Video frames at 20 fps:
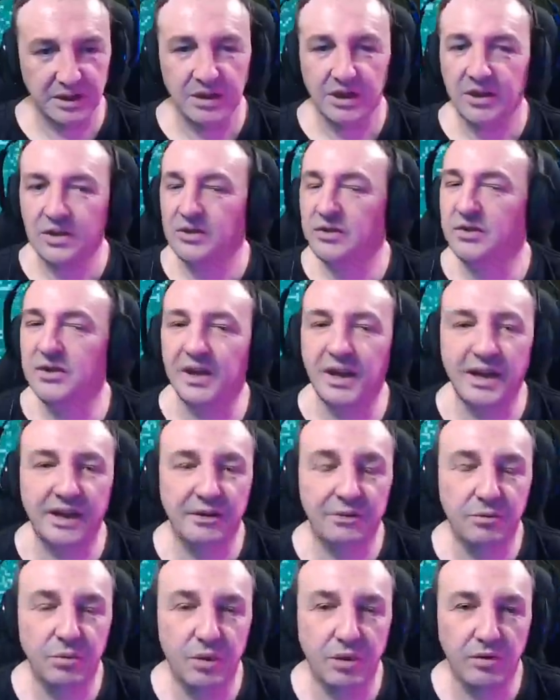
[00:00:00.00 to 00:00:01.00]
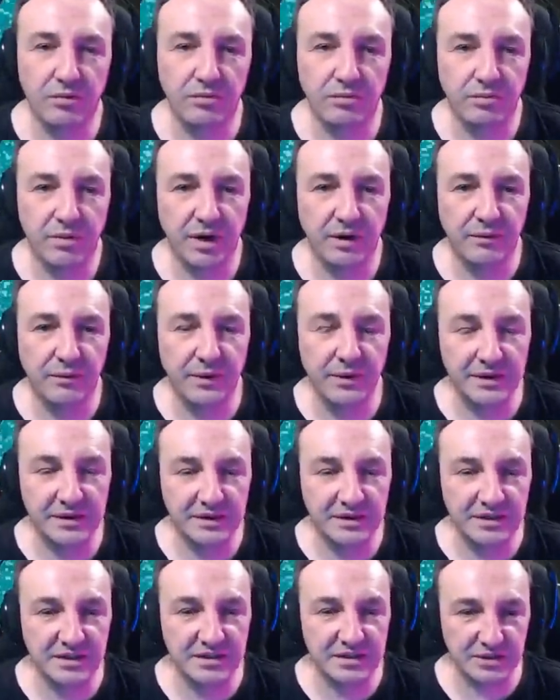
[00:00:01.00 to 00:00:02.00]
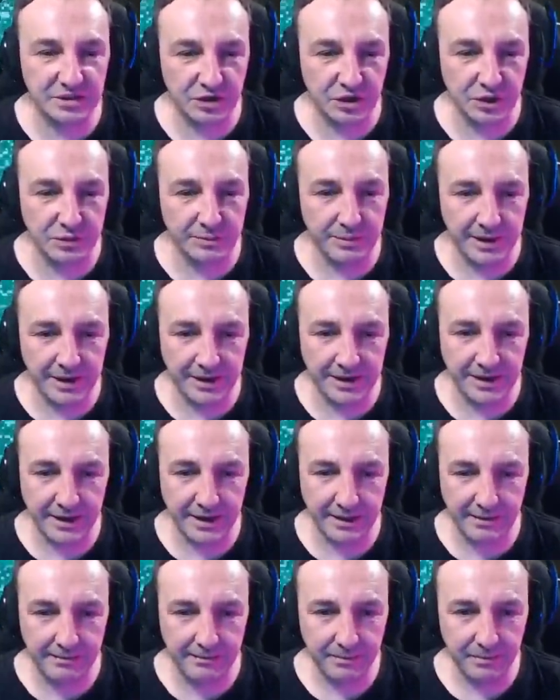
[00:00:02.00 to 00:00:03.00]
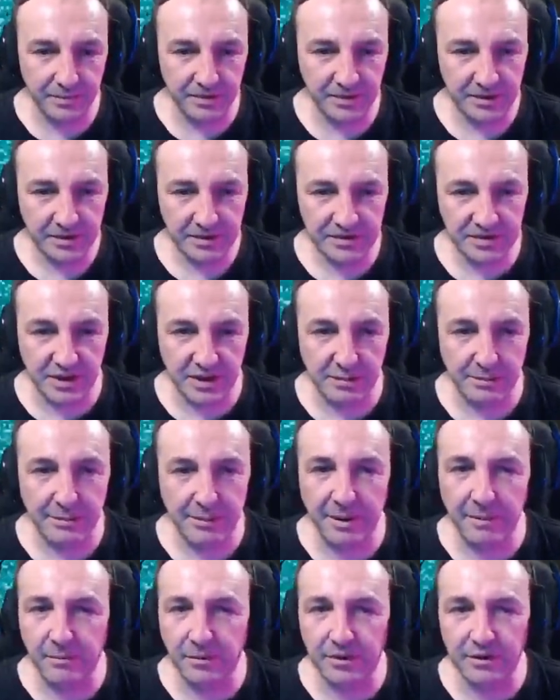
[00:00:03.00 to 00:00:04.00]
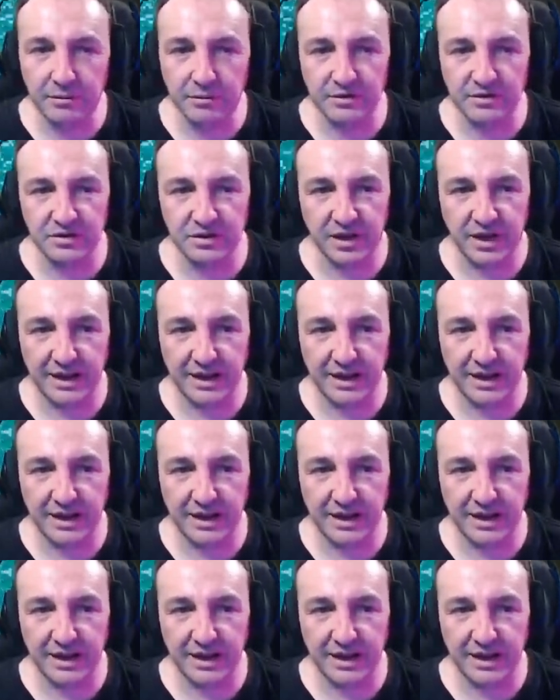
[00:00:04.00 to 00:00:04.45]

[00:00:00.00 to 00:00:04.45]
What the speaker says: They were... I think this is a 2 meg game. So the memory was like